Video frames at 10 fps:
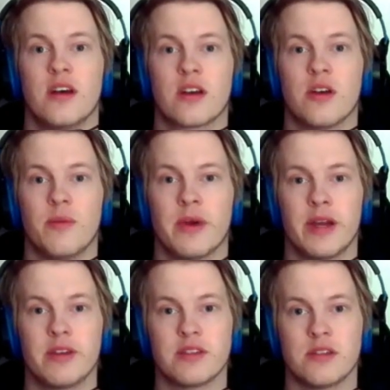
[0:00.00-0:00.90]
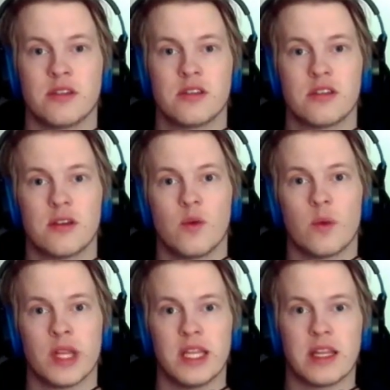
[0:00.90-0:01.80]
comparisons
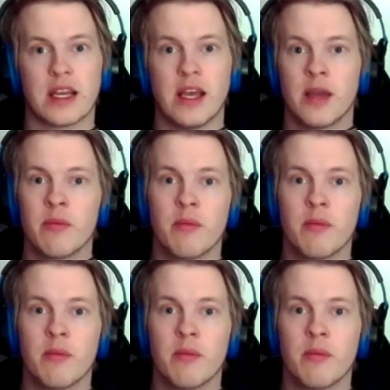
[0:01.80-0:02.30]
within the game,